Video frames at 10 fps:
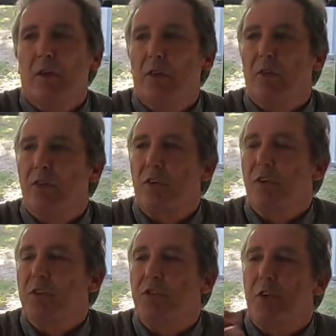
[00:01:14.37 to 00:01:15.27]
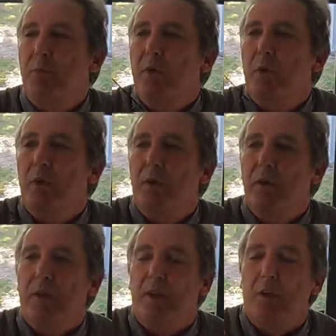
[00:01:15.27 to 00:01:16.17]
it's going to start jumping
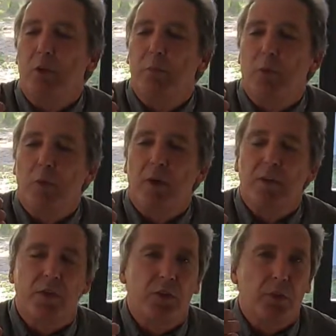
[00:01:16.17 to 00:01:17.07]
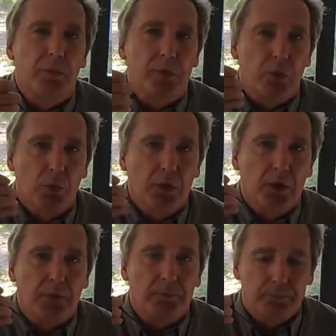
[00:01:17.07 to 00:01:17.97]
around and looping around the tip of your
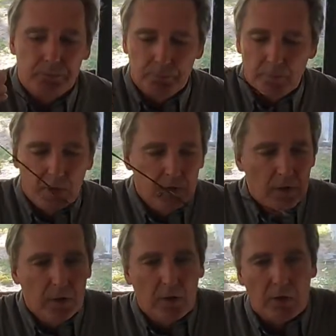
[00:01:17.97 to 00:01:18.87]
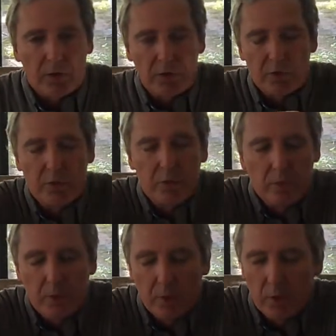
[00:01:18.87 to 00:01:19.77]
rod. Also,
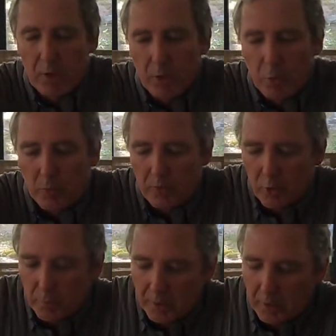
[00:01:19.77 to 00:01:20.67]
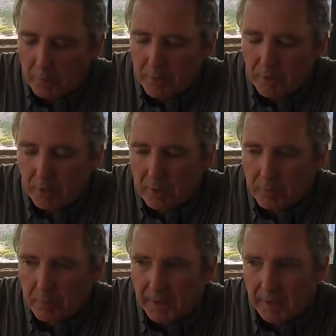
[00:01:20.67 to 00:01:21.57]
when you open that bail,
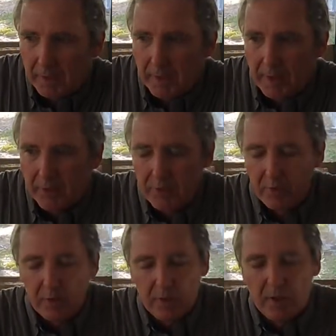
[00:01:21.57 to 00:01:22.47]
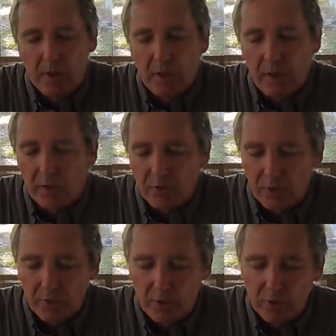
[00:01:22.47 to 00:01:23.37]
make a cast, and you
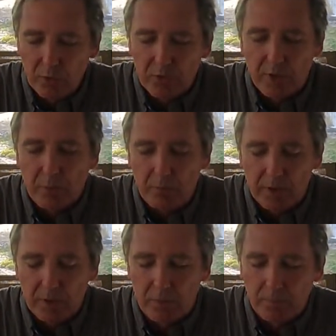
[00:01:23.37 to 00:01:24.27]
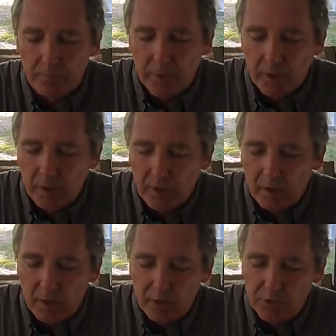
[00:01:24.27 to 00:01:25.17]
start to close that bail,
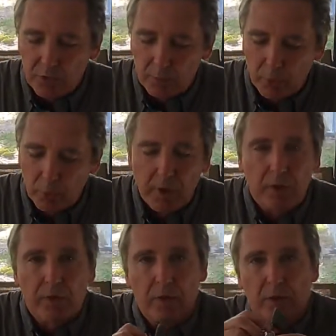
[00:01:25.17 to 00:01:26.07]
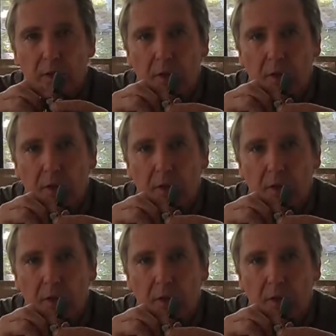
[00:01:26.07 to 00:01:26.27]
it'll jump around